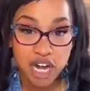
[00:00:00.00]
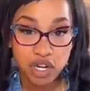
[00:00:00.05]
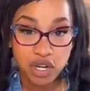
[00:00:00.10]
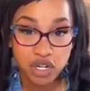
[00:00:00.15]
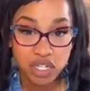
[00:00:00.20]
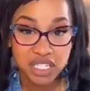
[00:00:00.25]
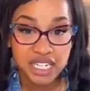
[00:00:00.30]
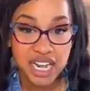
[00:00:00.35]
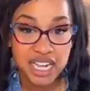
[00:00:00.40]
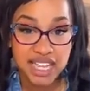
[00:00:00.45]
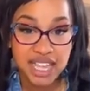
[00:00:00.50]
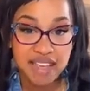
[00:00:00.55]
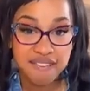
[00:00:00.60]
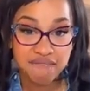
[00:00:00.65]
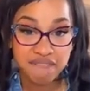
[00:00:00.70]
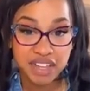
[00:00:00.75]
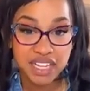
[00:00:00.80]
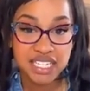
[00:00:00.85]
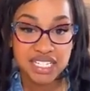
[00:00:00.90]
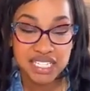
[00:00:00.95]
Understand
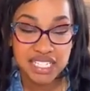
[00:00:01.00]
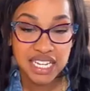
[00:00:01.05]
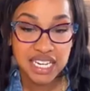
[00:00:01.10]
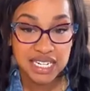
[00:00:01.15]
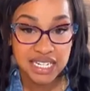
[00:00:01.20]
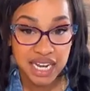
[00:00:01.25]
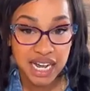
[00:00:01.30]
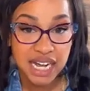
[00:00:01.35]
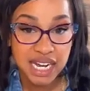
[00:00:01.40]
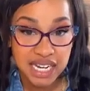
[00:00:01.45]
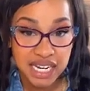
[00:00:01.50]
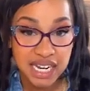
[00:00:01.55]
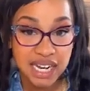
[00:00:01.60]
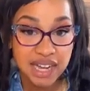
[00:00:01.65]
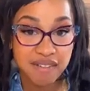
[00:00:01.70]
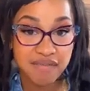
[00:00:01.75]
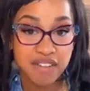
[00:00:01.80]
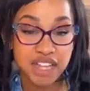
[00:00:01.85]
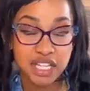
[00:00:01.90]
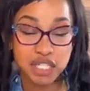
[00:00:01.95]
that
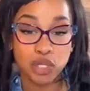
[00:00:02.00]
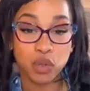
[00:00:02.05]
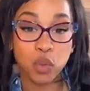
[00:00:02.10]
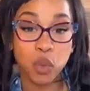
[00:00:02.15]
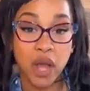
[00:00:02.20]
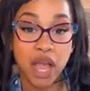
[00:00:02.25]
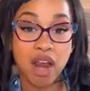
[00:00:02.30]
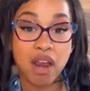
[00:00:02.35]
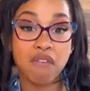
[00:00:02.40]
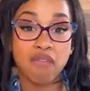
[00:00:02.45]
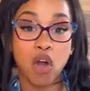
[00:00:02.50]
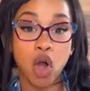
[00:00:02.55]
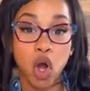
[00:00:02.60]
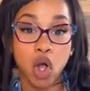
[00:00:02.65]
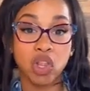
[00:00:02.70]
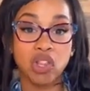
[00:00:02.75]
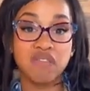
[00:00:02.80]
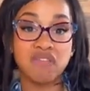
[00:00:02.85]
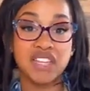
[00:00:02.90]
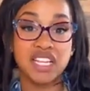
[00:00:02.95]
FinCEN.gov is aware of
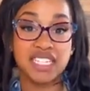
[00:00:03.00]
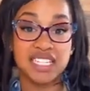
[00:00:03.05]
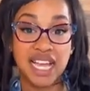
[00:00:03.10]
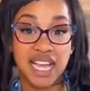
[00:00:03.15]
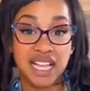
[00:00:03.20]
all of these